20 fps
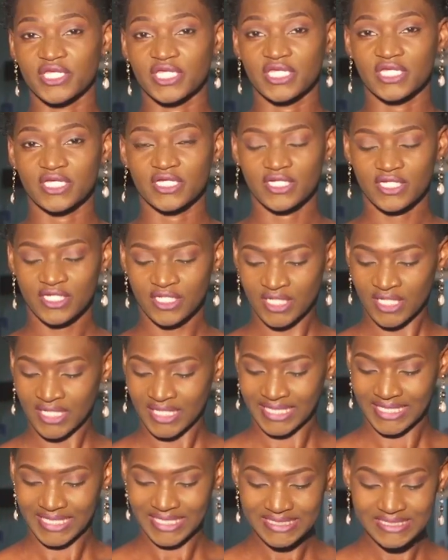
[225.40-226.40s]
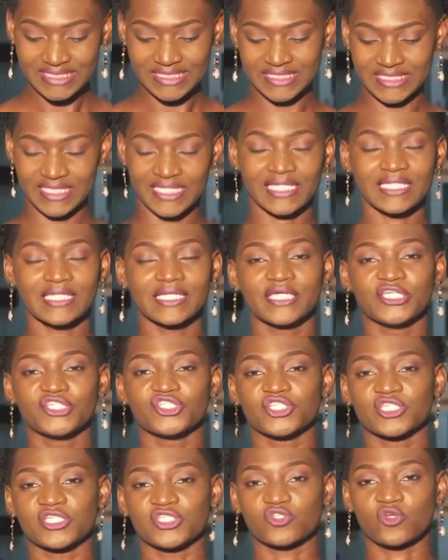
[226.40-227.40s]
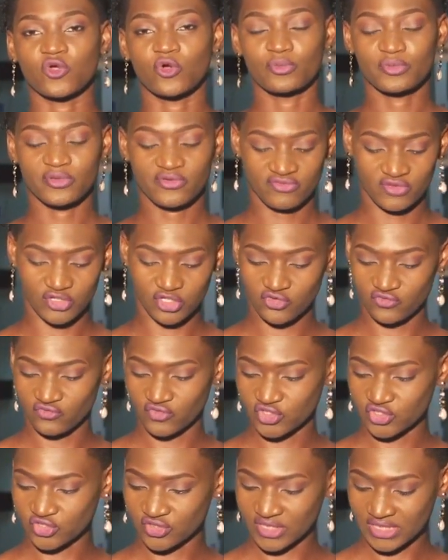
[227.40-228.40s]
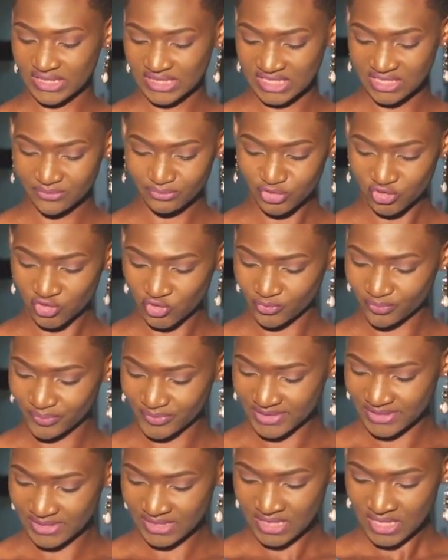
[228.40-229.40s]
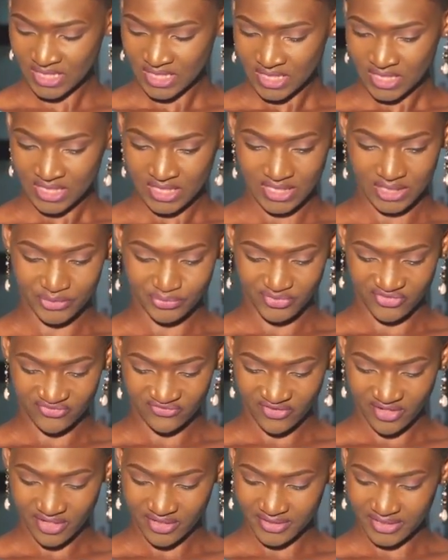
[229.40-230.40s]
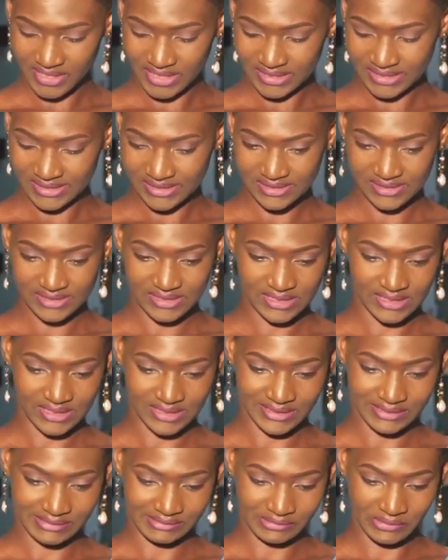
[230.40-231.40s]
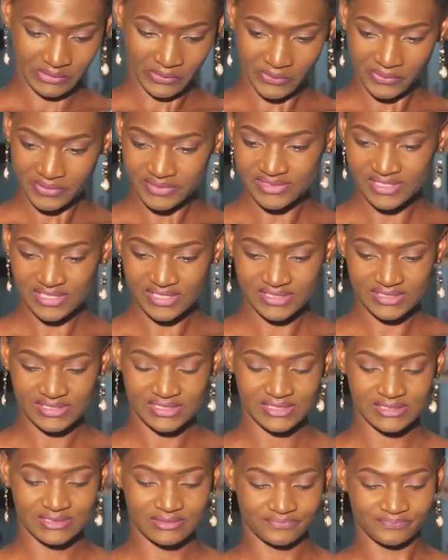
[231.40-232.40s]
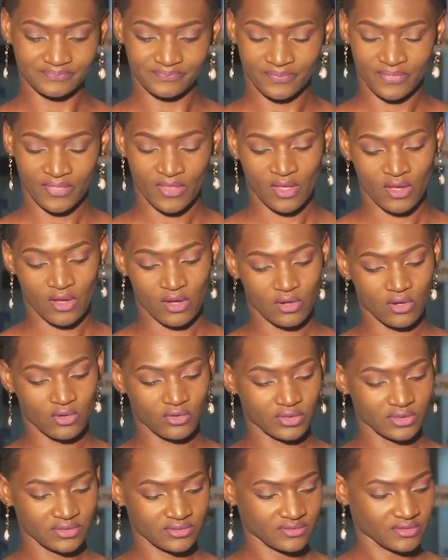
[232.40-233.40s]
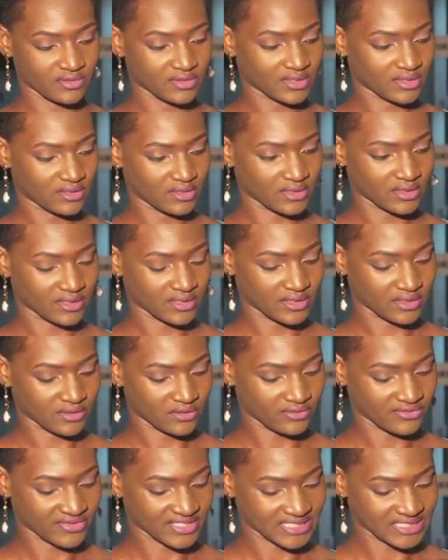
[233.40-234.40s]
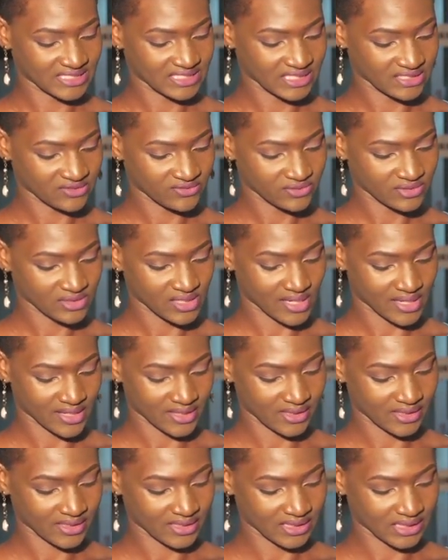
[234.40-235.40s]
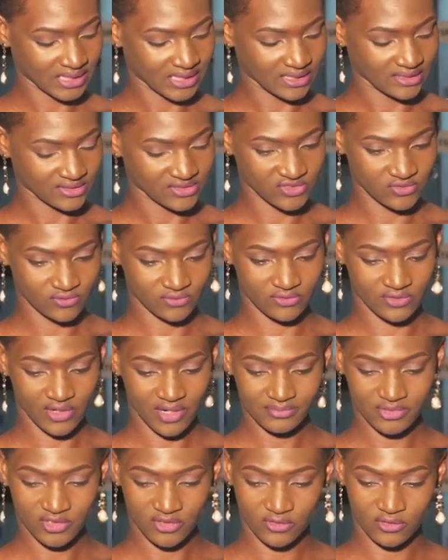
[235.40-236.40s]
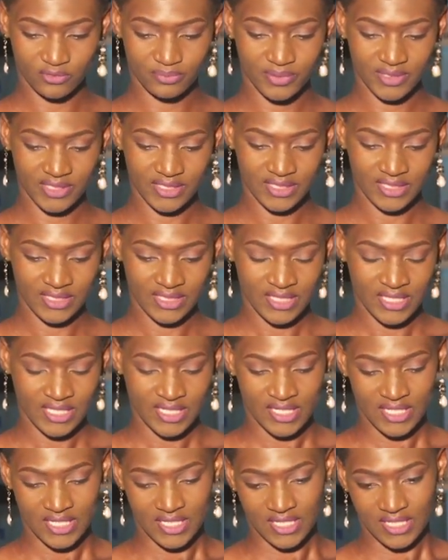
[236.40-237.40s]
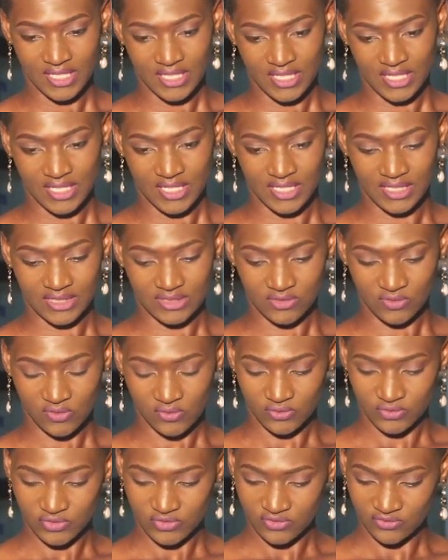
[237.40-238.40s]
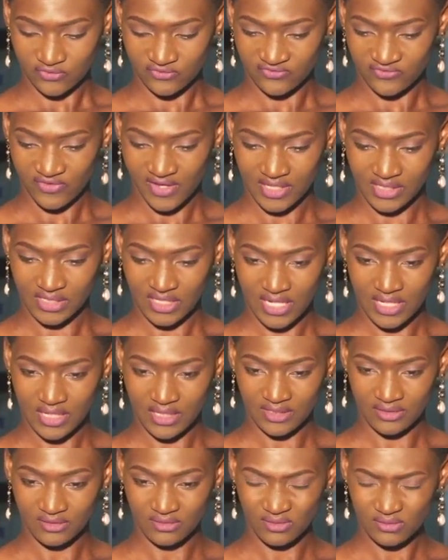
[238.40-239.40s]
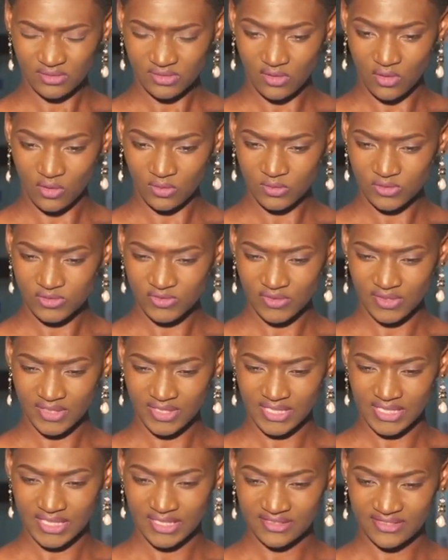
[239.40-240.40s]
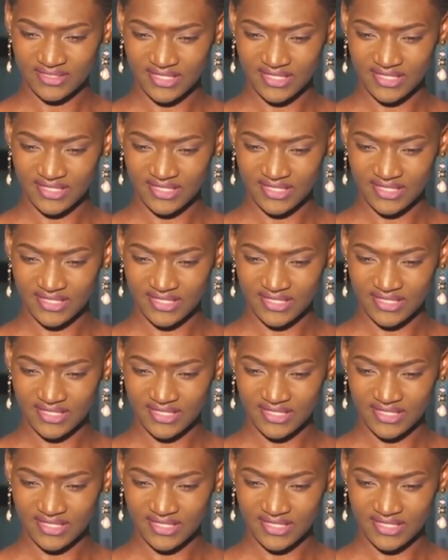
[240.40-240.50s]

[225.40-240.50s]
here in detail into the scope of the New Vision. The symptoms, prevalence, causes, all the details are in here. So grab your copy and also find also in